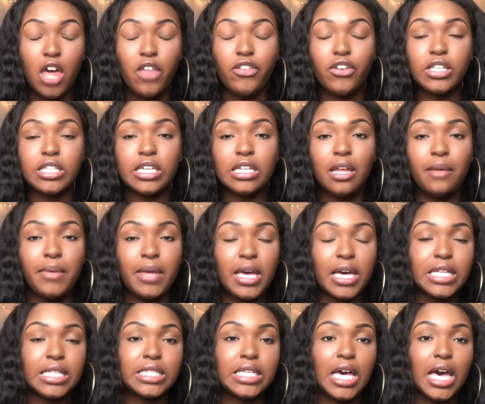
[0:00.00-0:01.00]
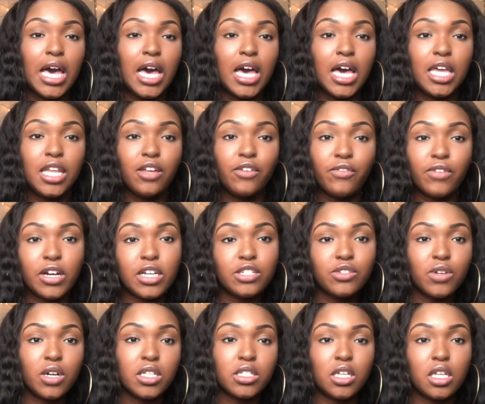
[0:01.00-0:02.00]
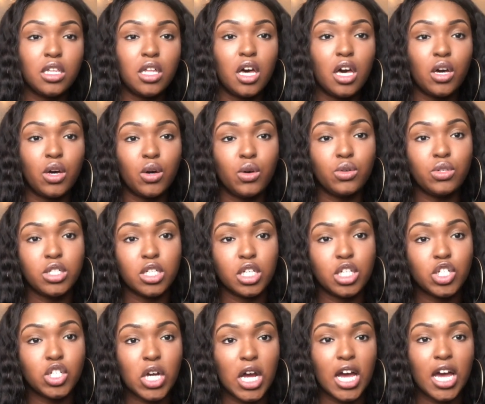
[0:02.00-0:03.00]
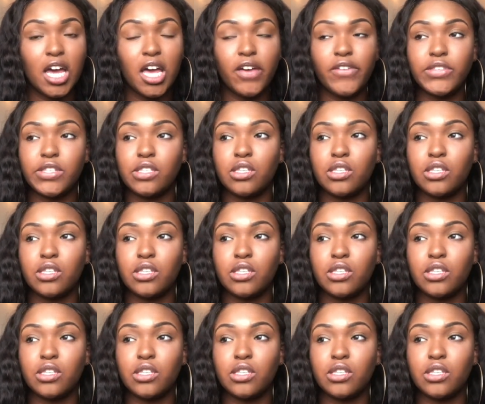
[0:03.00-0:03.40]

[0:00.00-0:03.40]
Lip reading: There's going to be a ton of restaurants along Ocean Drive.